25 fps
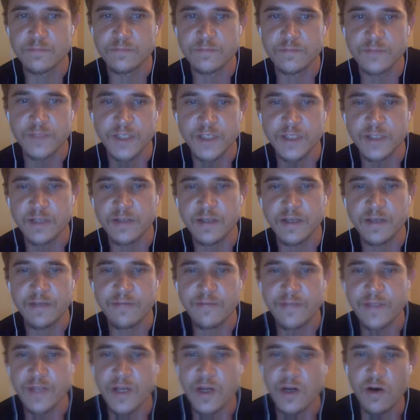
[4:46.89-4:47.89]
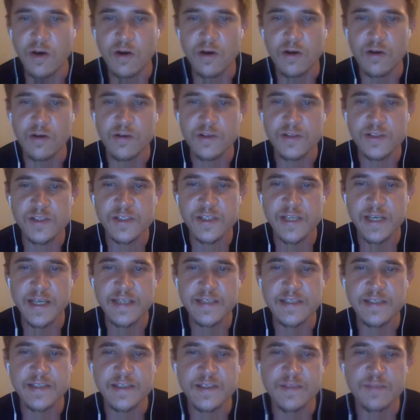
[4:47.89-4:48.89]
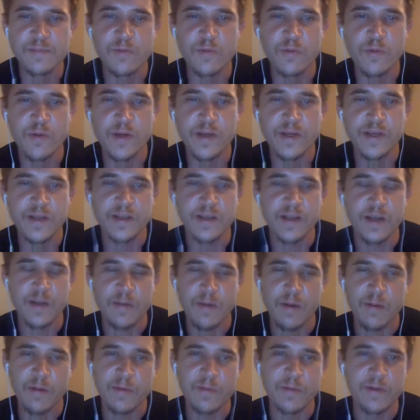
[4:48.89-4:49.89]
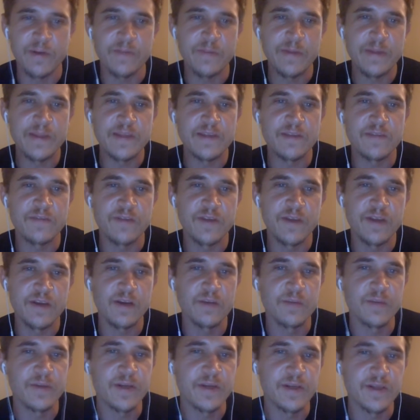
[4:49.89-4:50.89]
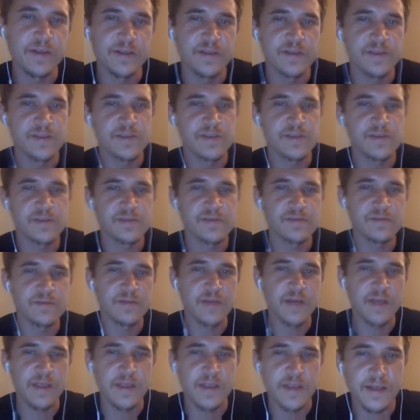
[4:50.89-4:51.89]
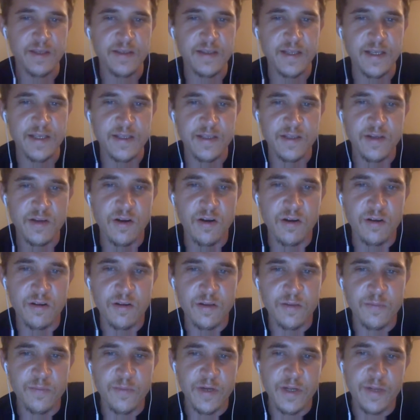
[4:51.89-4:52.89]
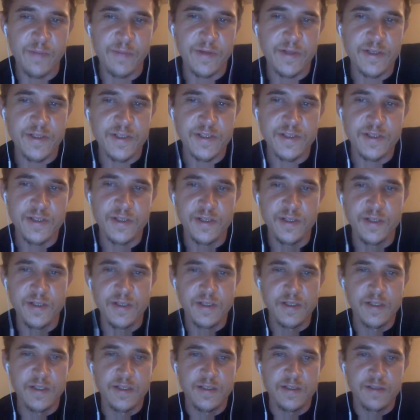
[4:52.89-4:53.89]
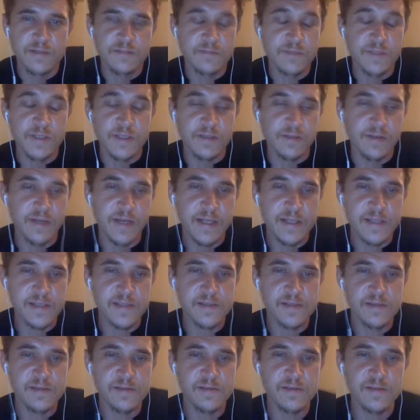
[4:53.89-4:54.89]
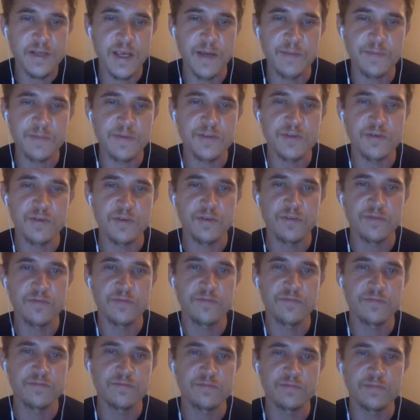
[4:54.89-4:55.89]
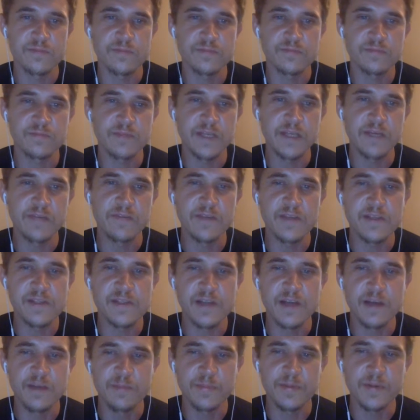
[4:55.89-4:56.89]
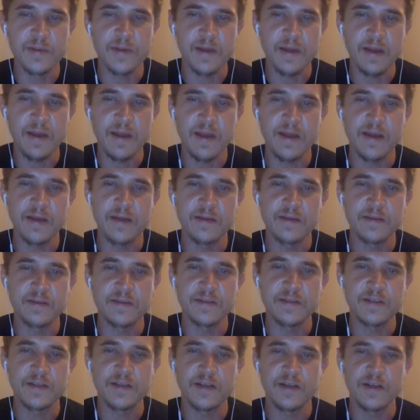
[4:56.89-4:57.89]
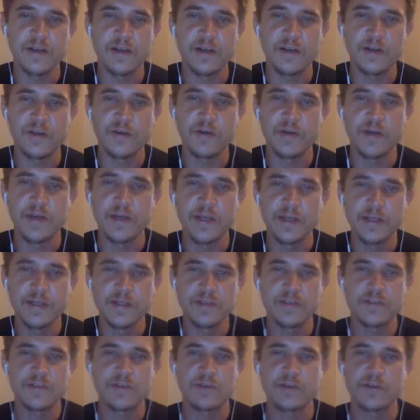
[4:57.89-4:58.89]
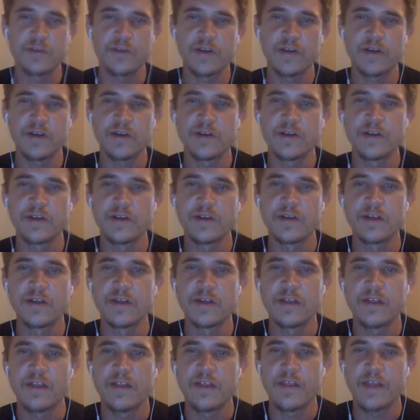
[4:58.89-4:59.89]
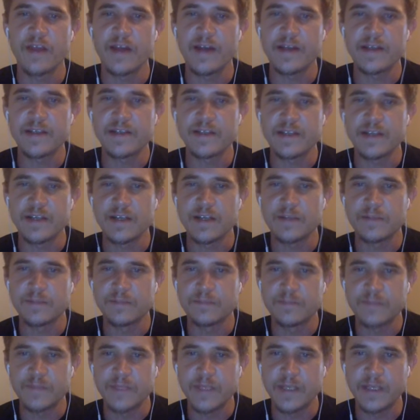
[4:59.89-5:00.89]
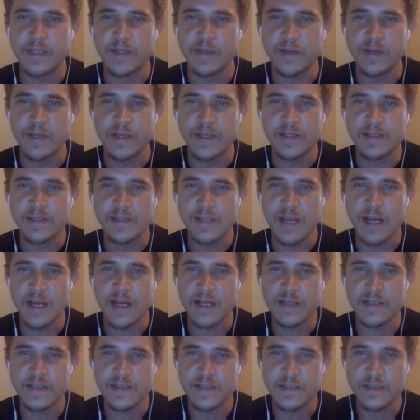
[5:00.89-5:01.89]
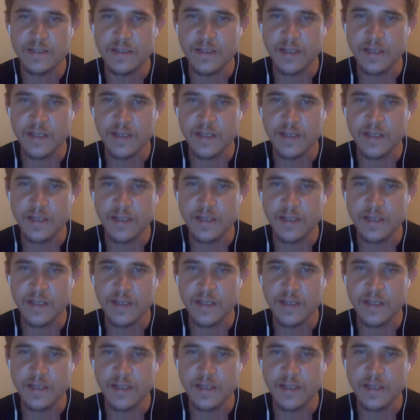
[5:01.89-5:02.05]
If the call stayed to this point, I probably wouldn't have made this video, because I think that the caller pretty much, gets Sam to sort of give this up and agree sort of here that, he's not